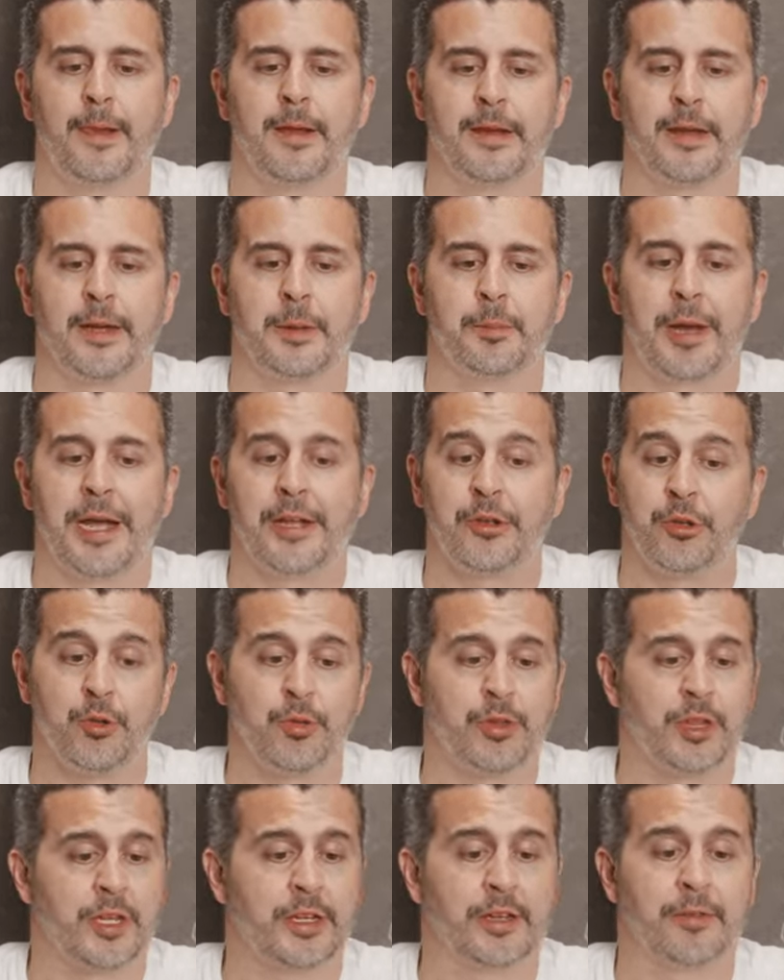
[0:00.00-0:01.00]
I do
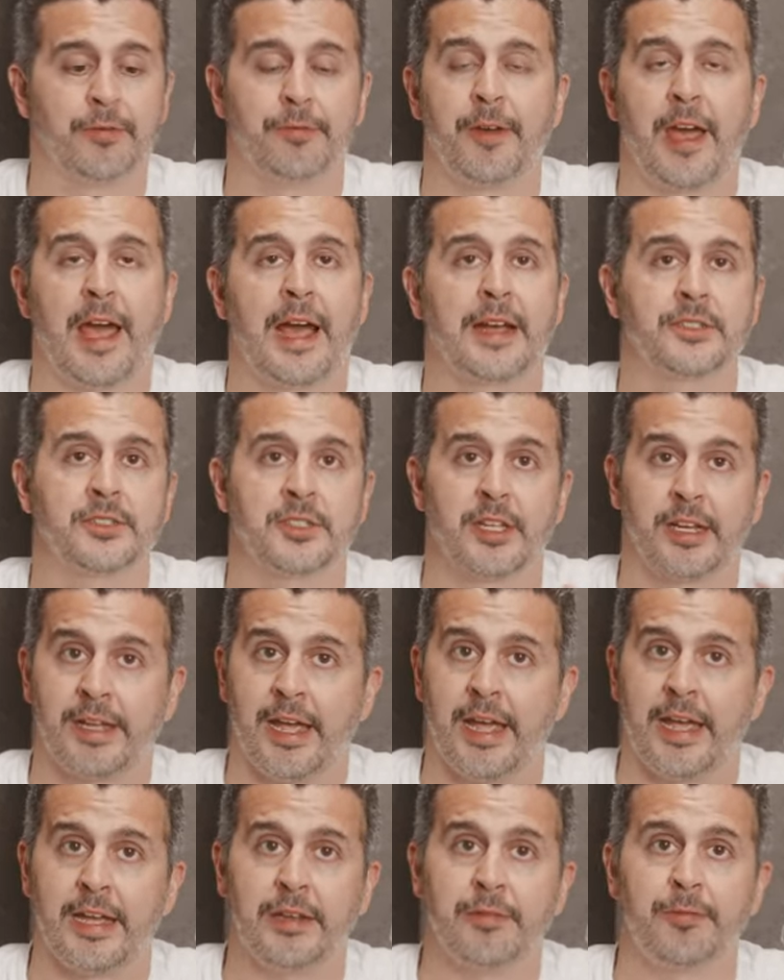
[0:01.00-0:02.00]
think a fast like
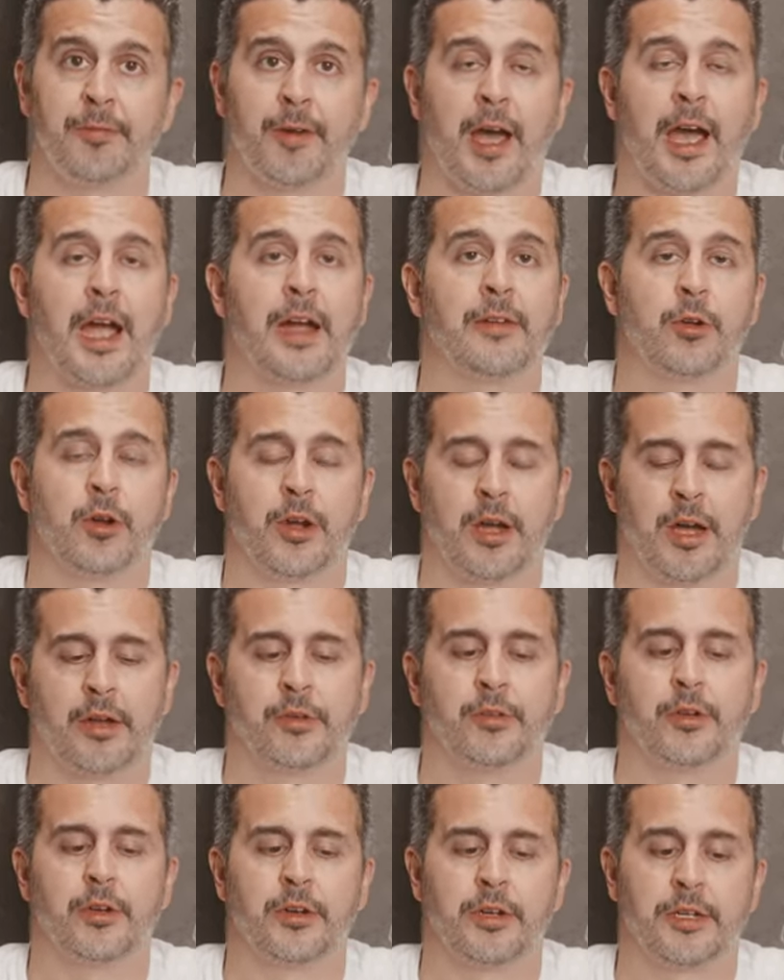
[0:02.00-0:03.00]
85 or
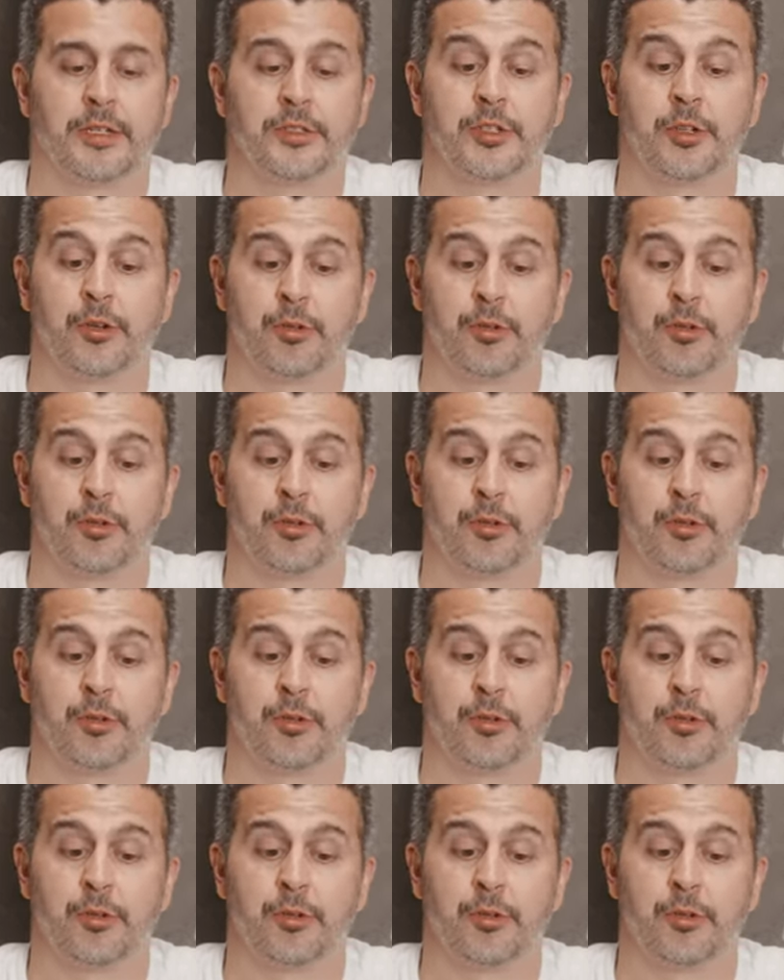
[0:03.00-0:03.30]
100 is a